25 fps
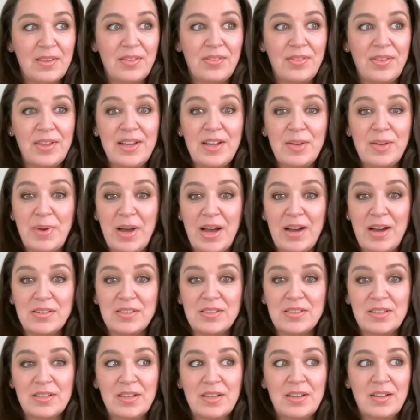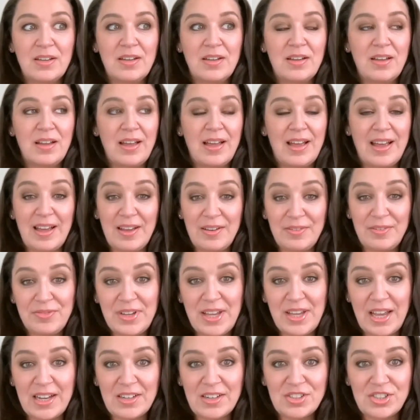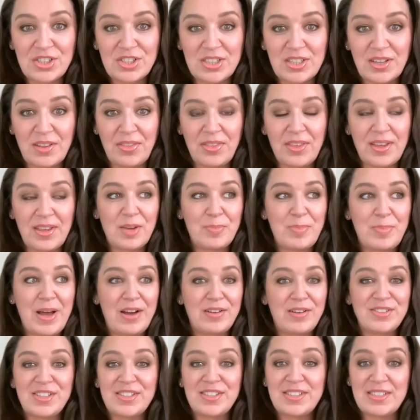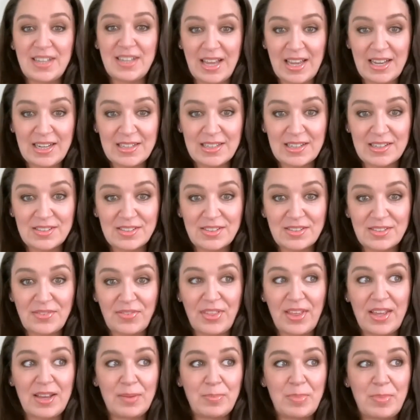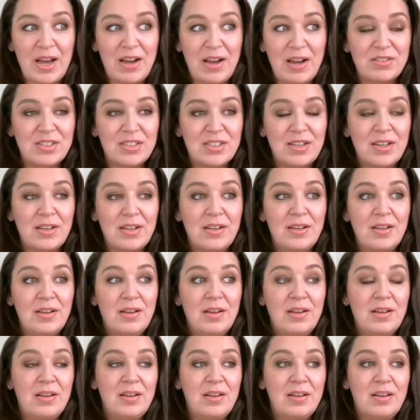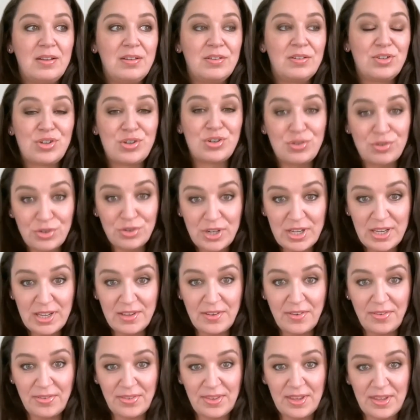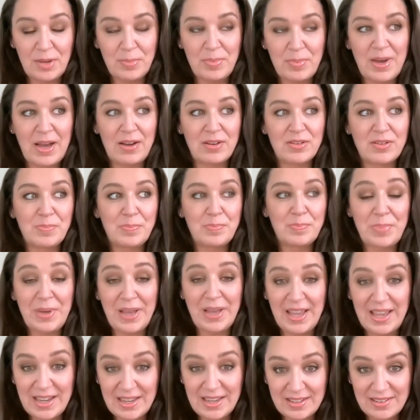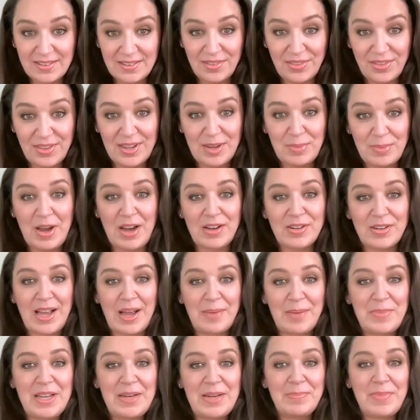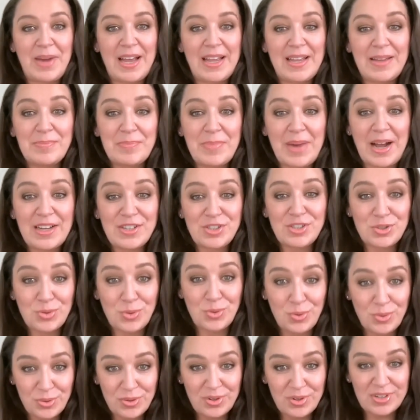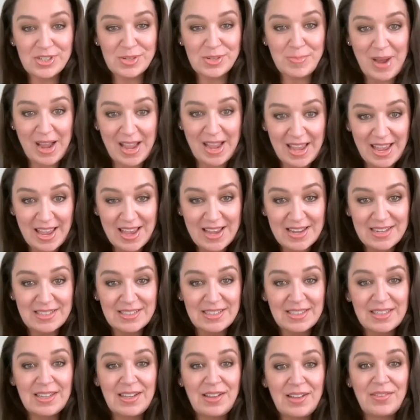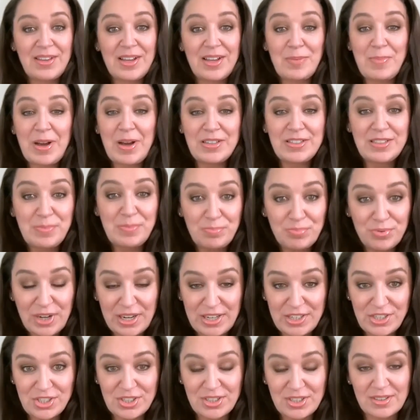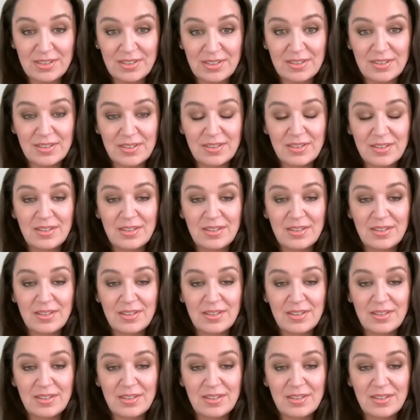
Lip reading: think about heavy energy, think about sadness, think about grief, think about pain, think about, my shoulders, my head, think about depression.